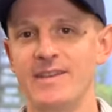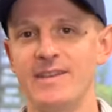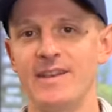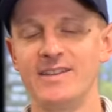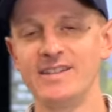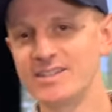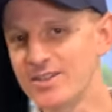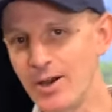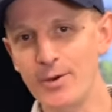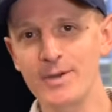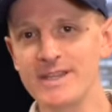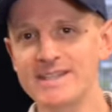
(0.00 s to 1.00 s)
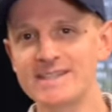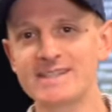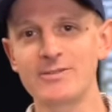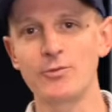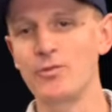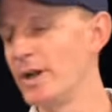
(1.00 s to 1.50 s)
Now this is
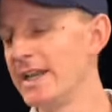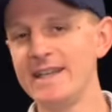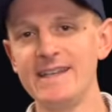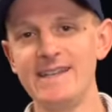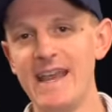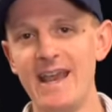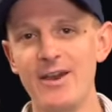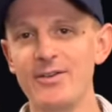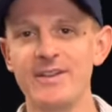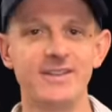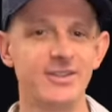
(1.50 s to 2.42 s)
always written down in